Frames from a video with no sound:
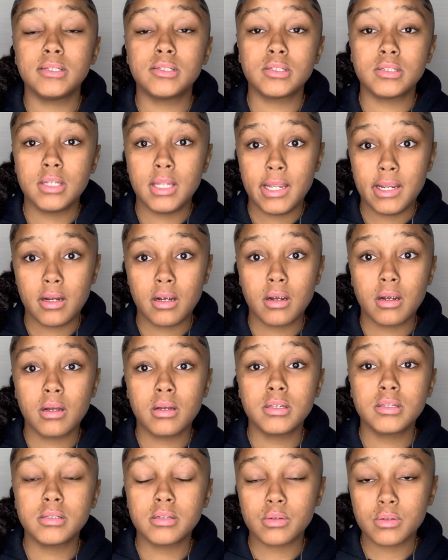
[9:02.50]
their
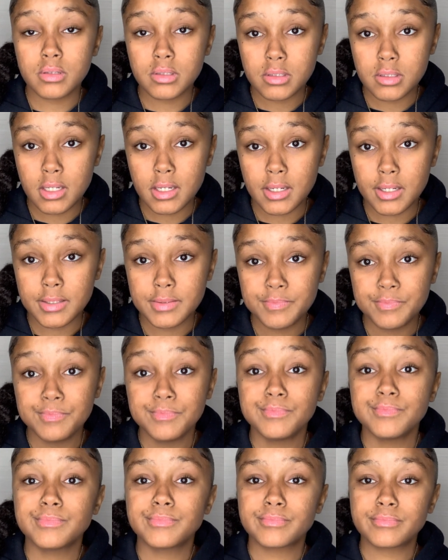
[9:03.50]
sickle cell,
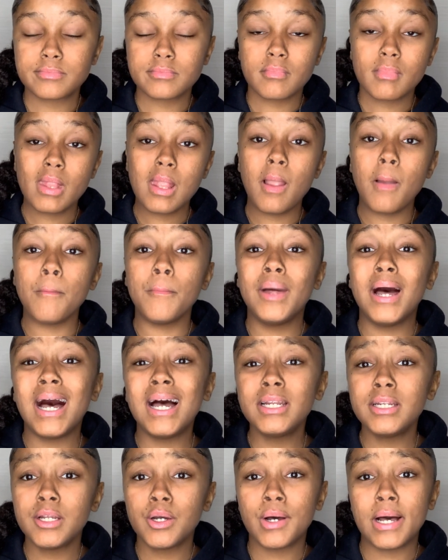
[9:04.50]
but I
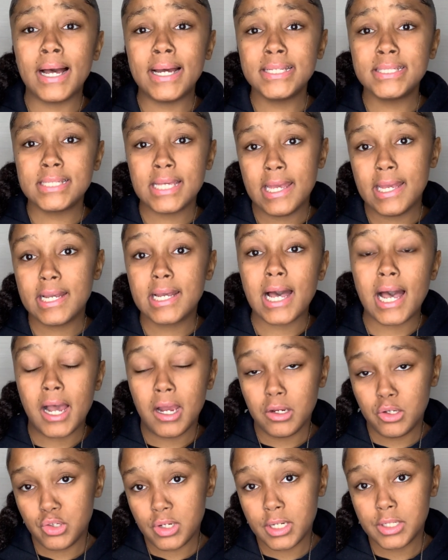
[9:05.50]
know I take
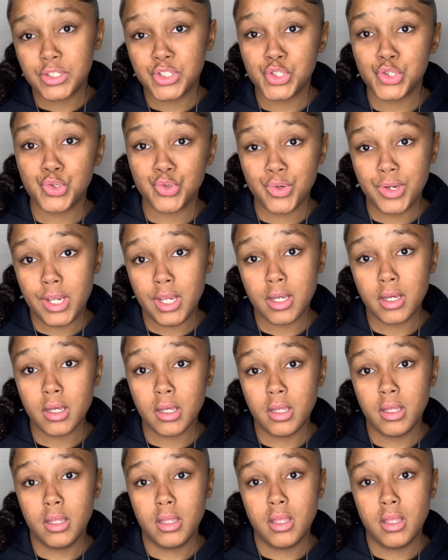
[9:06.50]
hydroxyurea,